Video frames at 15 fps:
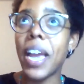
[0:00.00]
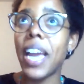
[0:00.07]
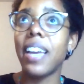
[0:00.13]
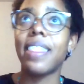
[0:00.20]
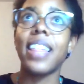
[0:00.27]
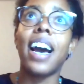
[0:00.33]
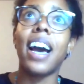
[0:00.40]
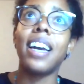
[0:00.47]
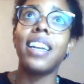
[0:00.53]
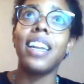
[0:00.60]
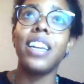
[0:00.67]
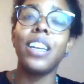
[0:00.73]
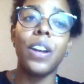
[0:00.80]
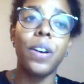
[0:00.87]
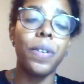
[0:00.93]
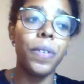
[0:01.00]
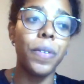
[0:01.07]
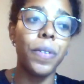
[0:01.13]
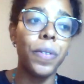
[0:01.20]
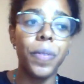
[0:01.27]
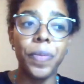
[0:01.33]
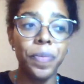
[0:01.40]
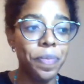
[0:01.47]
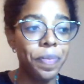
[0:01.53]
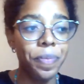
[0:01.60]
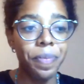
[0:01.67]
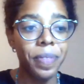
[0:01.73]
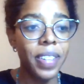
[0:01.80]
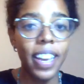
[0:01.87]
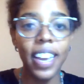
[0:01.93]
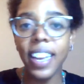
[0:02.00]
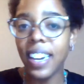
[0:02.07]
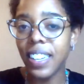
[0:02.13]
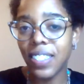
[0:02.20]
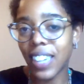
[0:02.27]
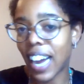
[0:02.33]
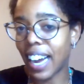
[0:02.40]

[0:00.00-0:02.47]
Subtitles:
make that, you know, heating